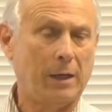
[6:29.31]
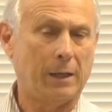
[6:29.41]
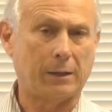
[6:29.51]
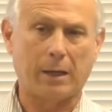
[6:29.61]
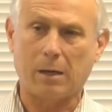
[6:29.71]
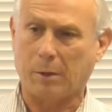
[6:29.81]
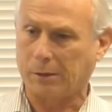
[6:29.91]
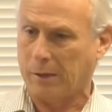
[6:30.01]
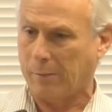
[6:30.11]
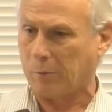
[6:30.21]
And a guy by
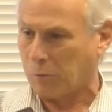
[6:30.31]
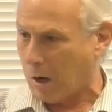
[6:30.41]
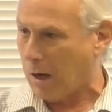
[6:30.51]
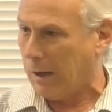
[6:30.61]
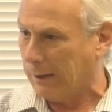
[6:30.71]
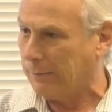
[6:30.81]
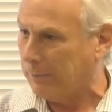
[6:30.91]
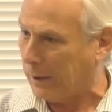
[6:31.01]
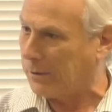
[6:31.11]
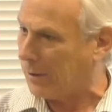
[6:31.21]
the name of Ron,
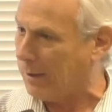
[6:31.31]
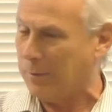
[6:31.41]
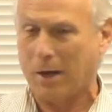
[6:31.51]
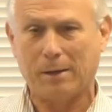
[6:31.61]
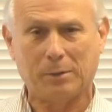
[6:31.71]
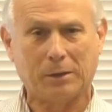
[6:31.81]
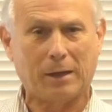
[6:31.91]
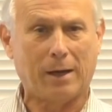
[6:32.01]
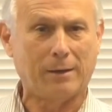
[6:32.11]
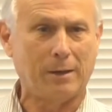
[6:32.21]
Mike's same name, but a
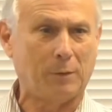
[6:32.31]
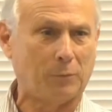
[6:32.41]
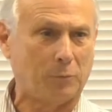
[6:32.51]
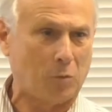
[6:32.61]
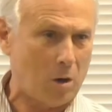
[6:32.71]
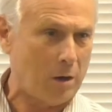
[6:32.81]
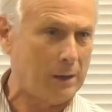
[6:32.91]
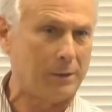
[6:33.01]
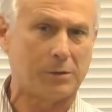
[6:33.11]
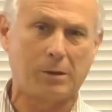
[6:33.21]
guy named
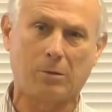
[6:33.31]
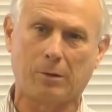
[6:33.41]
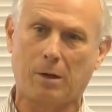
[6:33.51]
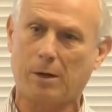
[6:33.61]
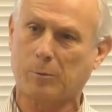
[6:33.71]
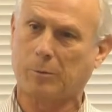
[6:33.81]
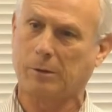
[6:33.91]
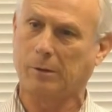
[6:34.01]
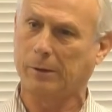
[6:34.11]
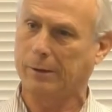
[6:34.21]
Ron is here in the
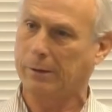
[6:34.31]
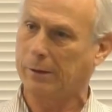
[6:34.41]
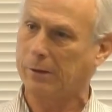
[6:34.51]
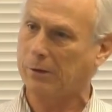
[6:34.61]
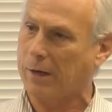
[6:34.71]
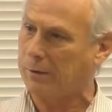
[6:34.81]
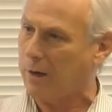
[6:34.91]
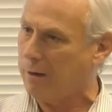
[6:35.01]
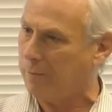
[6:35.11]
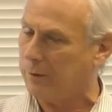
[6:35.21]
hospital in uh, St.
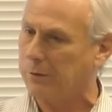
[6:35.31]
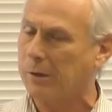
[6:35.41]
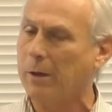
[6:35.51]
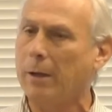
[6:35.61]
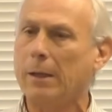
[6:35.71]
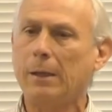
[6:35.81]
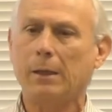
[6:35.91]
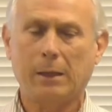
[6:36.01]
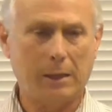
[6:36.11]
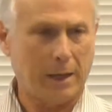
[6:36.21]
David's.
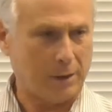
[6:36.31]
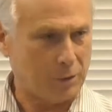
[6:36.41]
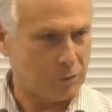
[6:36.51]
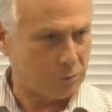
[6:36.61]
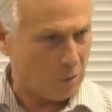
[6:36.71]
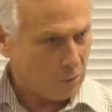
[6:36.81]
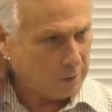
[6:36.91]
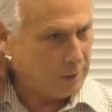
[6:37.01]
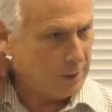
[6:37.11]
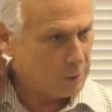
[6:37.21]
He had a
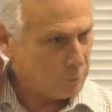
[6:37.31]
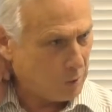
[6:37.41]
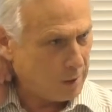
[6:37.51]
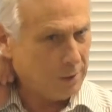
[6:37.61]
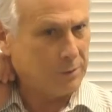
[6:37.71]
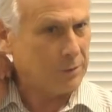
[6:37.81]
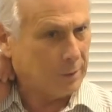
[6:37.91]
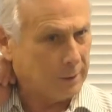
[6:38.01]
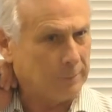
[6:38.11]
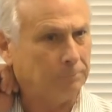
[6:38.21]
stroke in his brain
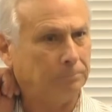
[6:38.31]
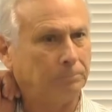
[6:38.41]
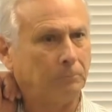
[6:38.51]
stem.